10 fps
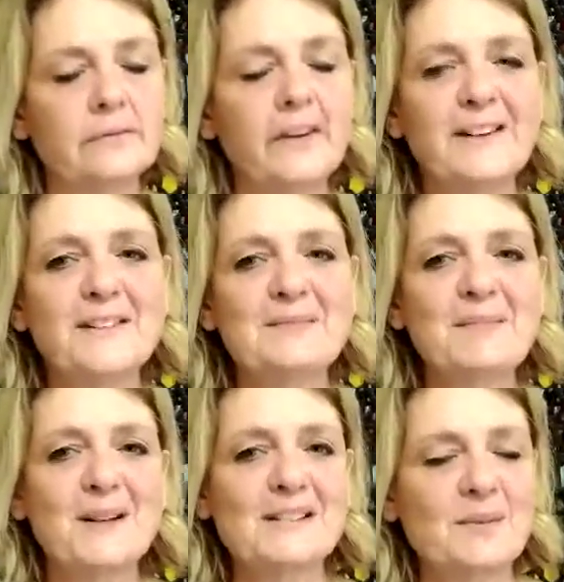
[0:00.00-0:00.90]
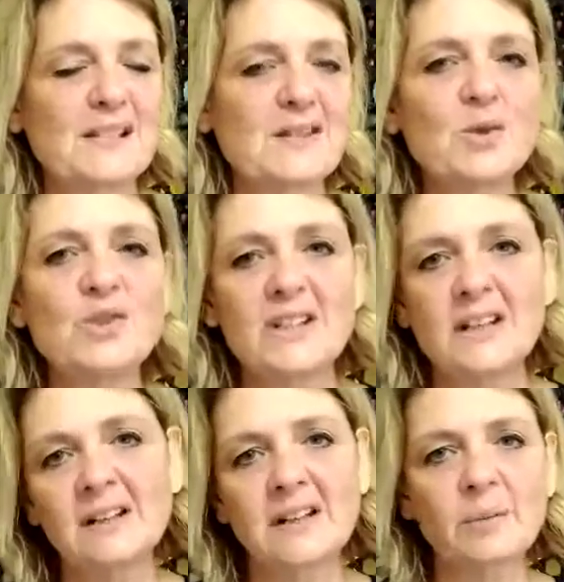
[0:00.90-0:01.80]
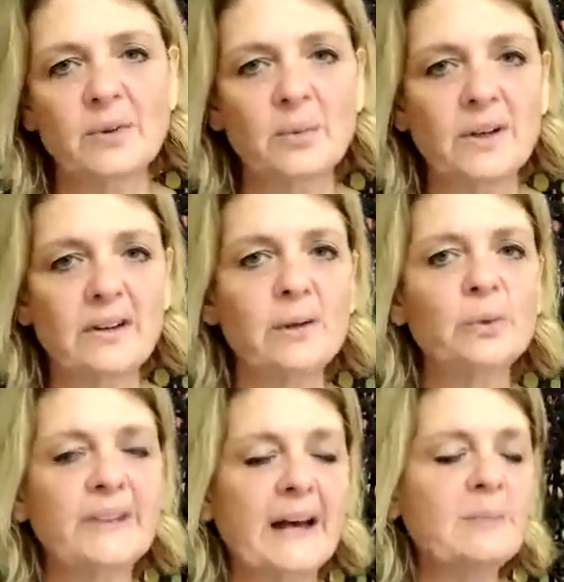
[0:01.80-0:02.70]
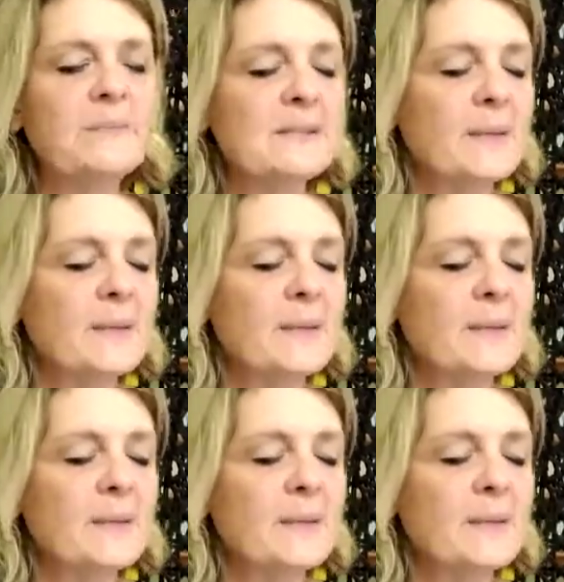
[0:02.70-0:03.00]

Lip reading: verse because I was associating it with one of the old hymns,